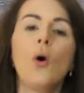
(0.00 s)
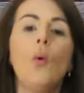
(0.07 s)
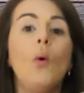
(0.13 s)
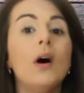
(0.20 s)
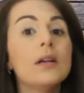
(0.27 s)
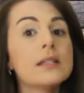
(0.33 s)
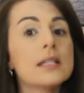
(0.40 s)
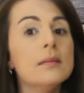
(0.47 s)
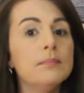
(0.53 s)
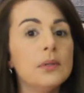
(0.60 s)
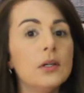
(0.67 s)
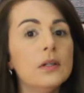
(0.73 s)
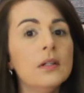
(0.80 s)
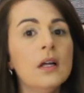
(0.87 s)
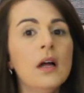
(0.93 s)
While
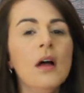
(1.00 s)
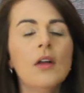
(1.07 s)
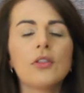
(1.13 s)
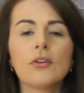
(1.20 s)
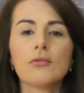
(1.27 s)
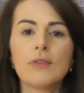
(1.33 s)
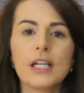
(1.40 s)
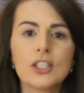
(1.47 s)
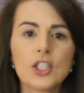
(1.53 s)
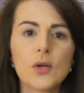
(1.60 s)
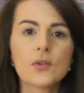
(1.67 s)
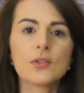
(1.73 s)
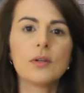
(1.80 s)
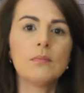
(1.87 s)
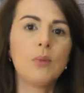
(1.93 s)
simple, the
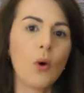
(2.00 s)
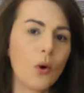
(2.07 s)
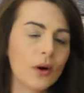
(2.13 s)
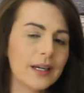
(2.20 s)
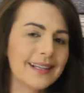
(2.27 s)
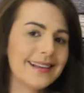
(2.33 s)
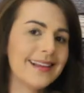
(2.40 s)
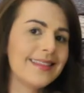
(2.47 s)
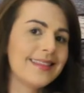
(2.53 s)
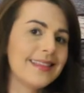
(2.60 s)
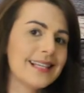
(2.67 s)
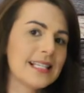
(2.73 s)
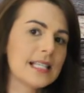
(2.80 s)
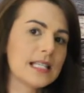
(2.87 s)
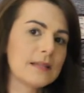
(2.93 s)
ratios are important, and
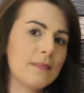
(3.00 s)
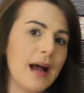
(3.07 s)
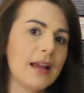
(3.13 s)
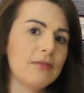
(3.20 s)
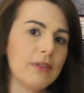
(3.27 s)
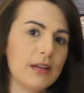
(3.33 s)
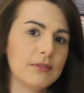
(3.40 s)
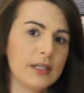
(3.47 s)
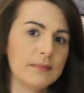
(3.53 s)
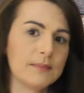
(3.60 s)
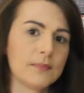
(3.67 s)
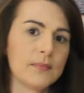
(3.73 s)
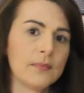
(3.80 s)
this is my favorite.